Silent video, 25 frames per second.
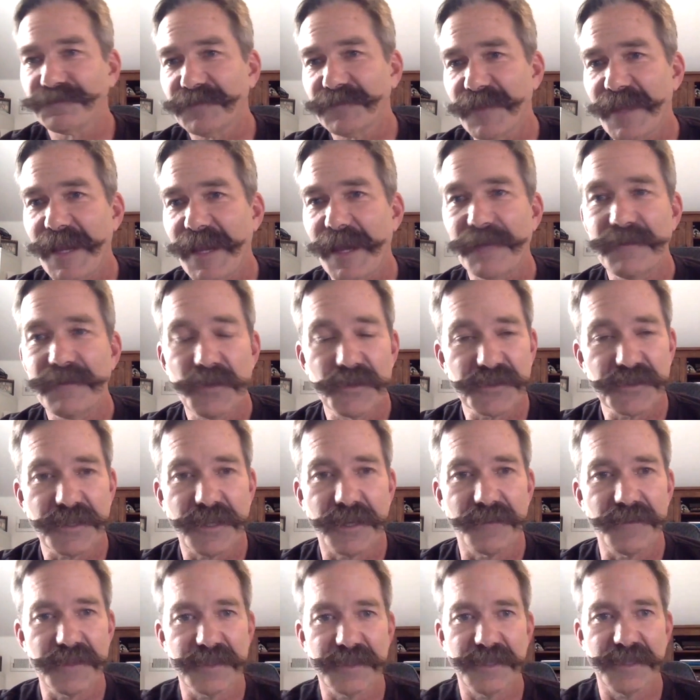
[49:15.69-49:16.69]
have those
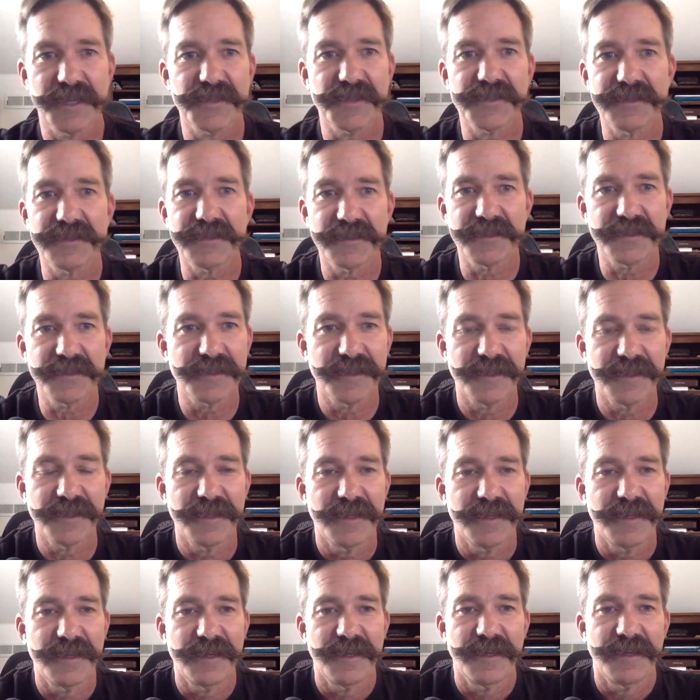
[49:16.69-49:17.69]
conversations.
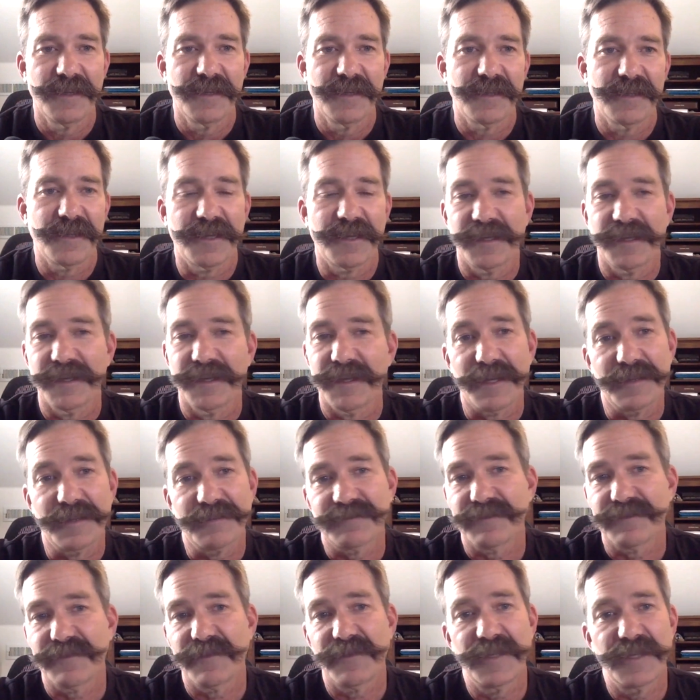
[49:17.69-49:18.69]
Like,
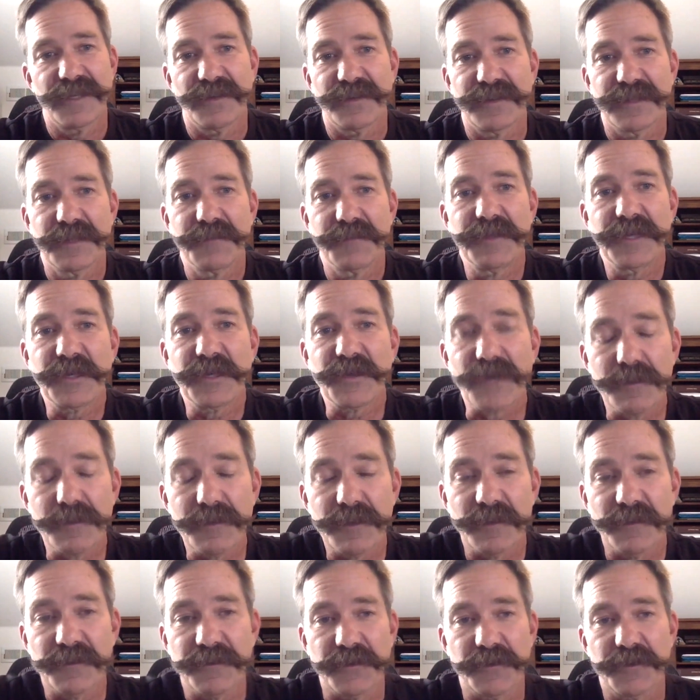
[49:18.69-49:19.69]
again, it'd be
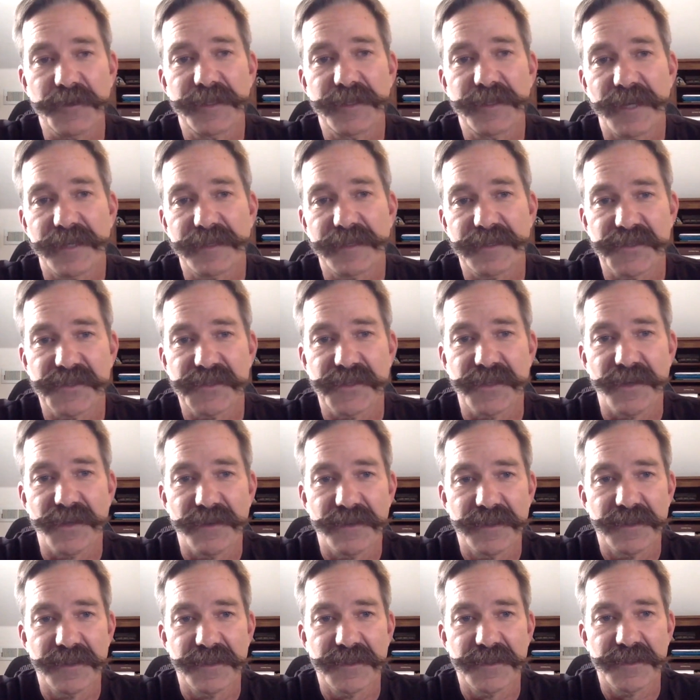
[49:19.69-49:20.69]
criminal for me not to
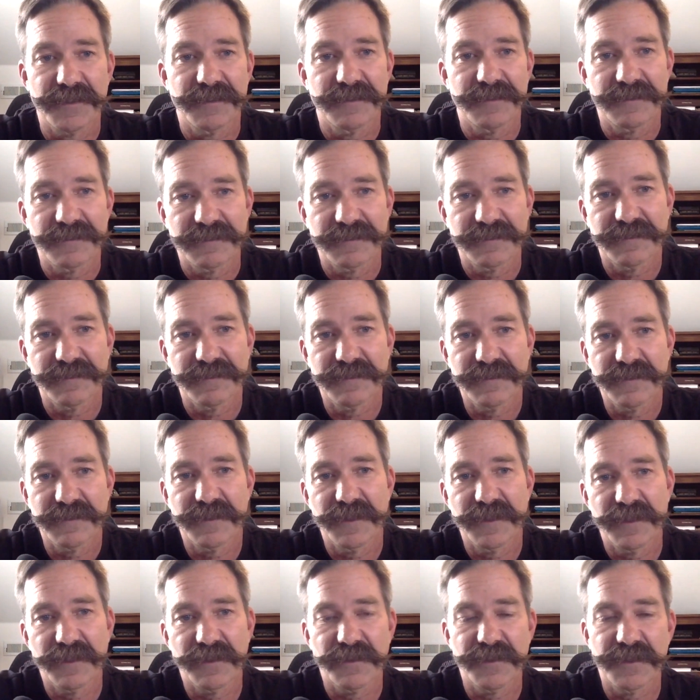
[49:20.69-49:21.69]
share this,
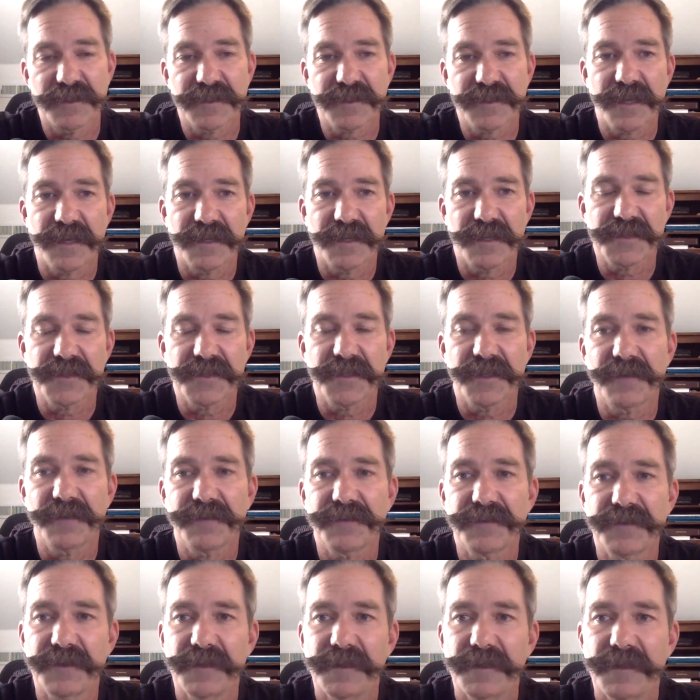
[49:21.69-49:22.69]
this kind of
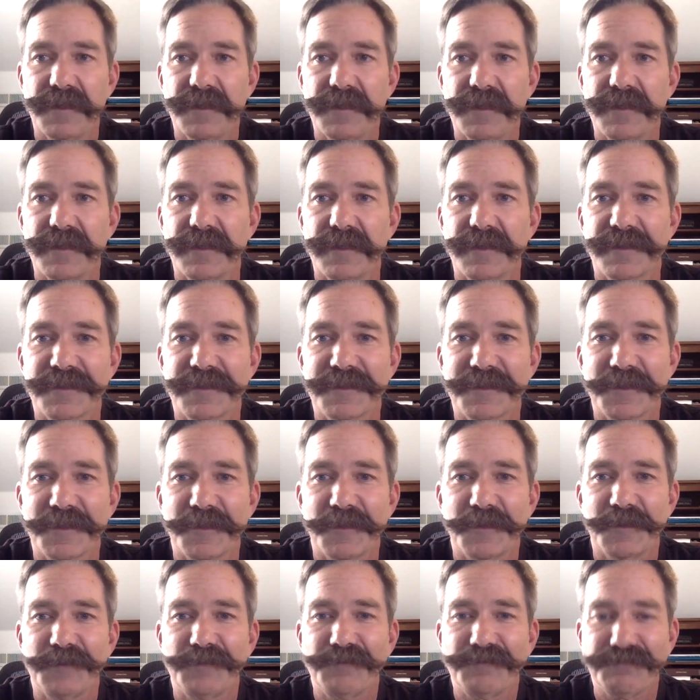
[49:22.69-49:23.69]
stuff.
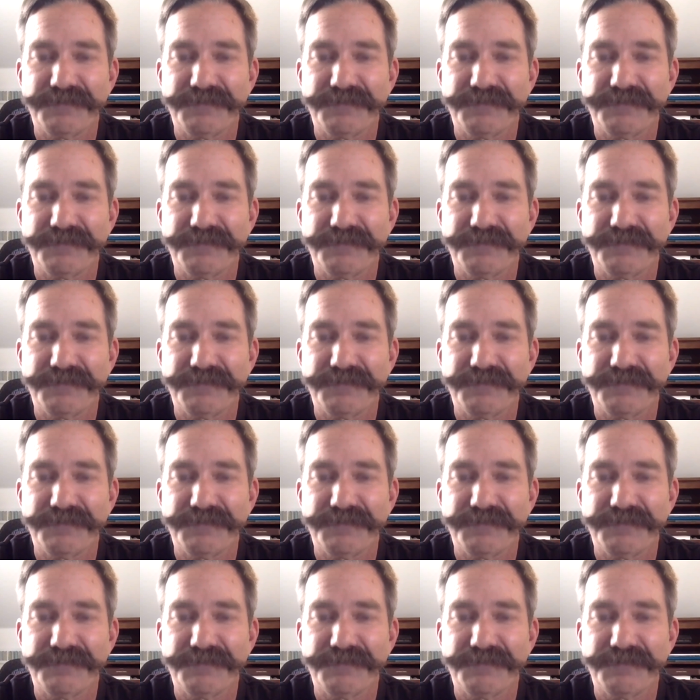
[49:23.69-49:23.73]
So